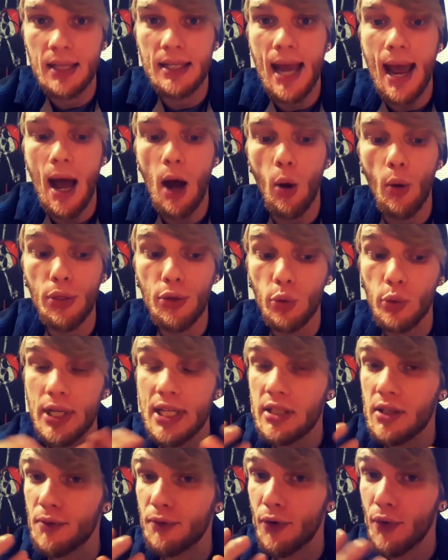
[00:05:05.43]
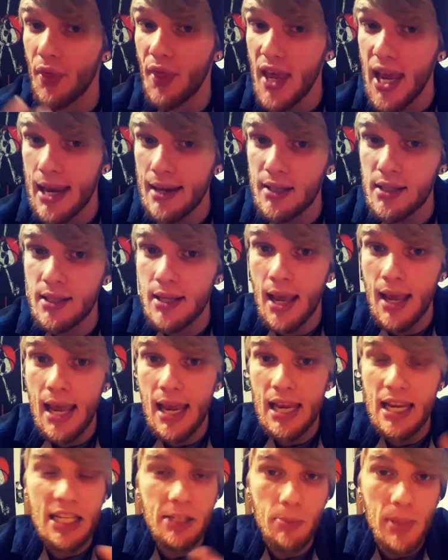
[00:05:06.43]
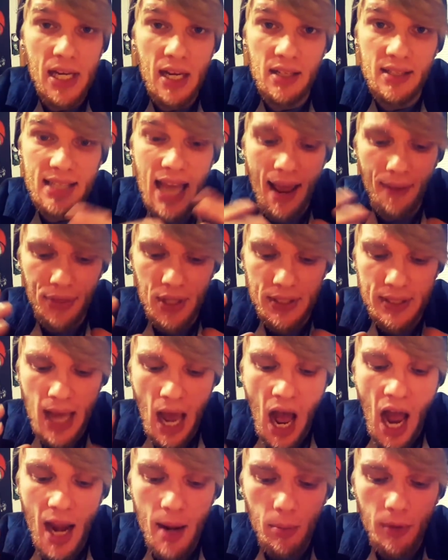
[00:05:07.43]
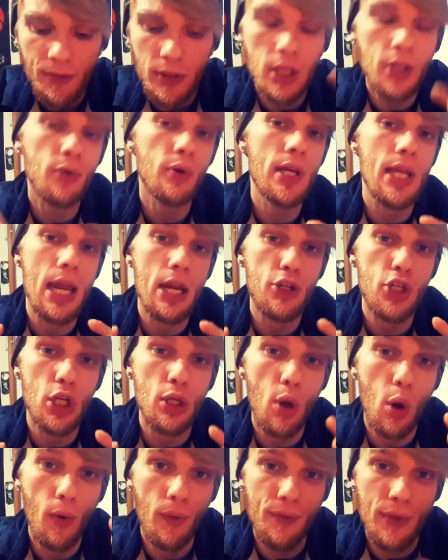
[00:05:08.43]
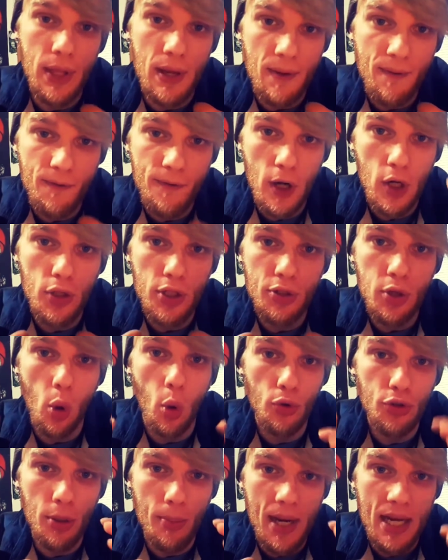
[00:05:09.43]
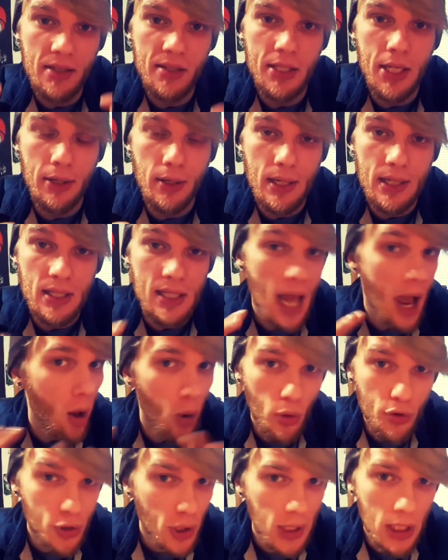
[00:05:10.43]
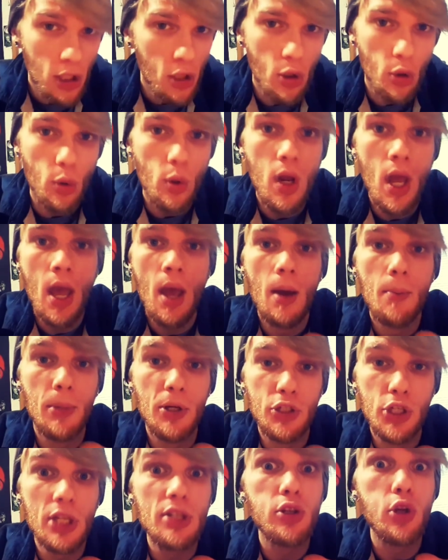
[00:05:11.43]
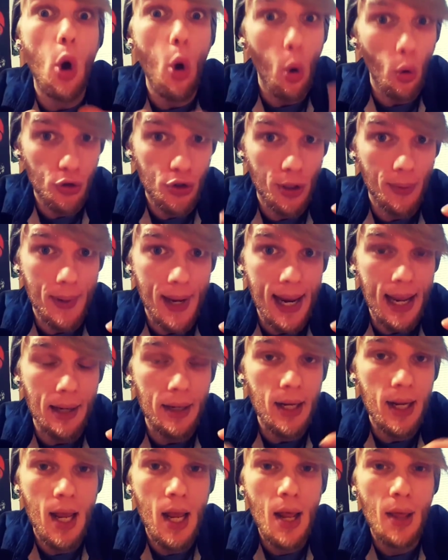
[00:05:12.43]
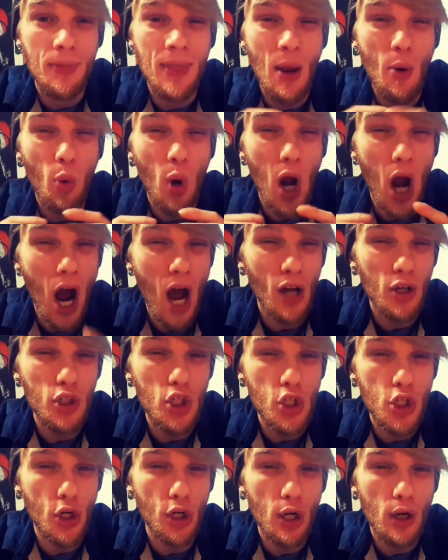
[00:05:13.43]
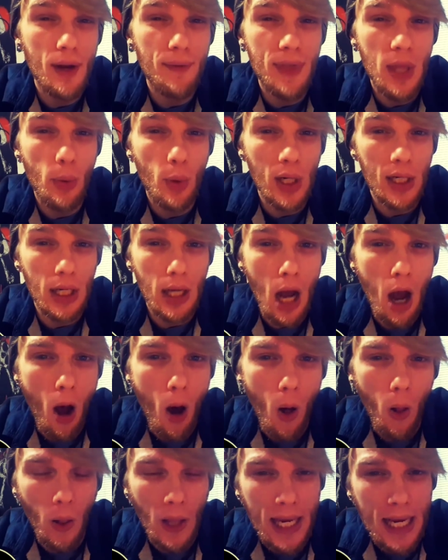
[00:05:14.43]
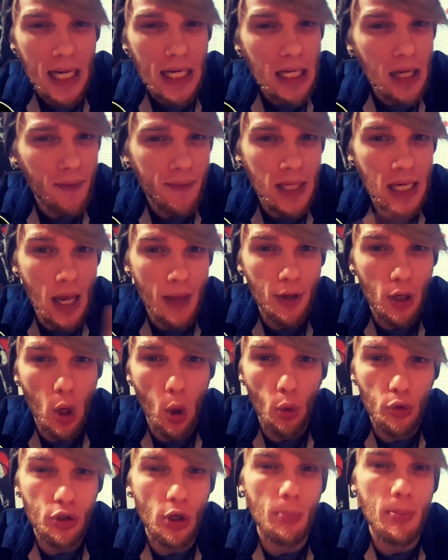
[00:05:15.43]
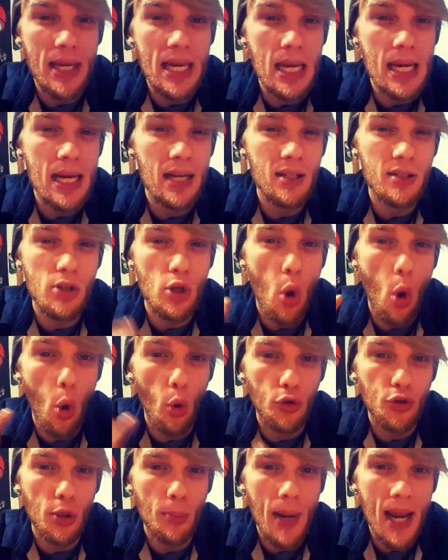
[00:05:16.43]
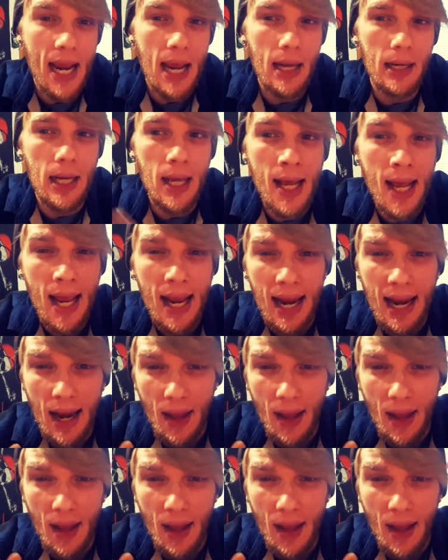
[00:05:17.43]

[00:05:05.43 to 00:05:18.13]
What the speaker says: Now, the reason for this is because at the time of the creation of the first Ultraman series, not Ultra Q, but just Ultraman, they were unsure if they were going to call any of the other Ultra beings Ultraman,